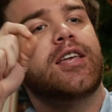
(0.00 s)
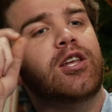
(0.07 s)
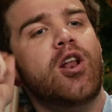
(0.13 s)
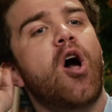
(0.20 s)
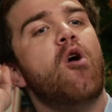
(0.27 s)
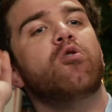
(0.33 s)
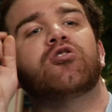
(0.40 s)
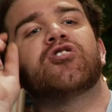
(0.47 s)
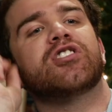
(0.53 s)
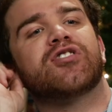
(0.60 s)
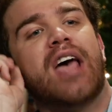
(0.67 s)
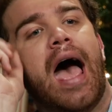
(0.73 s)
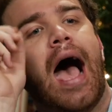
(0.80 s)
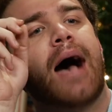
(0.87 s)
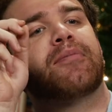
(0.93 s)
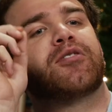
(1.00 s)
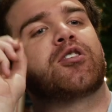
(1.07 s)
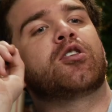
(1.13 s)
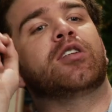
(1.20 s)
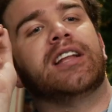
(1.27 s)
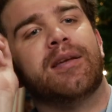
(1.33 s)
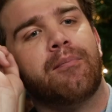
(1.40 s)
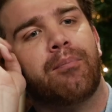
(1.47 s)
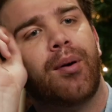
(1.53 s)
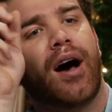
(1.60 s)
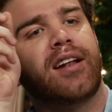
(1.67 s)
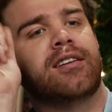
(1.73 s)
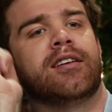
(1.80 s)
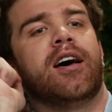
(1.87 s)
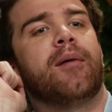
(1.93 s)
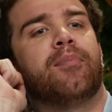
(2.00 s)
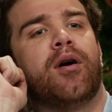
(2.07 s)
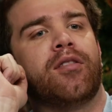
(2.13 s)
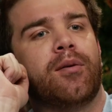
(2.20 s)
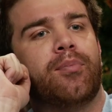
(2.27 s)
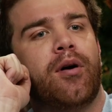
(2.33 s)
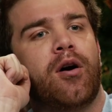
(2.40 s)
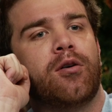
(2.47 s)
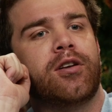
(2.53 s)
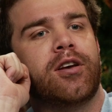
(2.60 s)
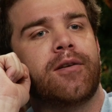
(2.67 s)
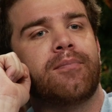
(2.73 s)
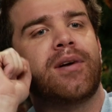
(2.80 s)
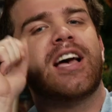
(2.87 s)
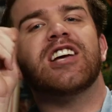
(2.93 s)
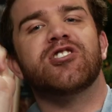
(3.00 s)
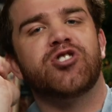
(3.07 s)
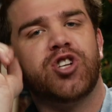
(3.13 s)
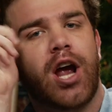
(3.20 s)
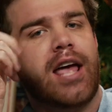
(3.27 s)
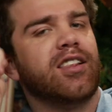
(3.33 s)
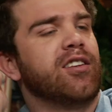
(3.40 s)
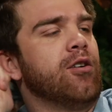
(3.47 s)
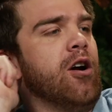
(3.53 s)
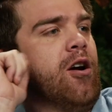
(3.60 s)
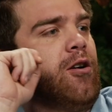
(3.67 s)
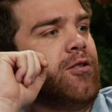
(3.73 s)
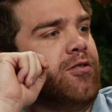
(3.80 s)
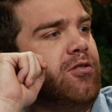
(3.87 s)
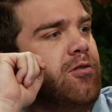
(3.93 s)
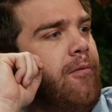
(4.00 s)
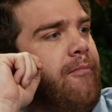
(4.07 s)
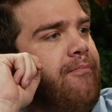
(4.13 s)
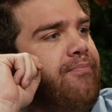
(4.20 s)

You know who's just absolutely buttoned up on the podium? Jalen Hurts.